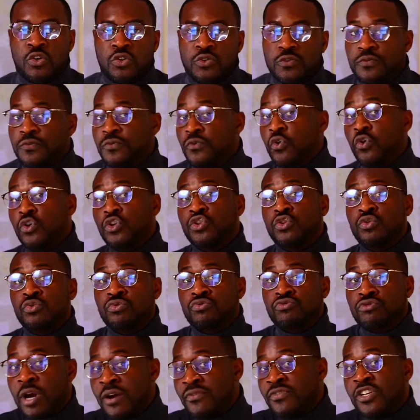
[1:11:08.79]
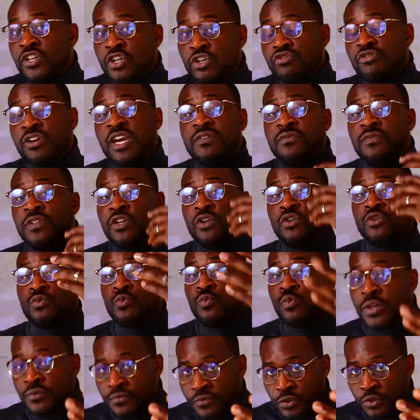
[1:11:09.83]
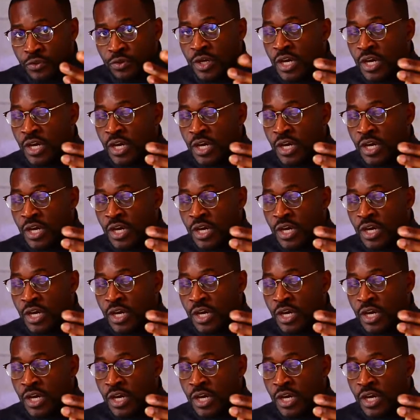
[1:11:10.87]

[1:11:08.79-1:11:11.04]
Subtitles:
for you rather than create videos with you.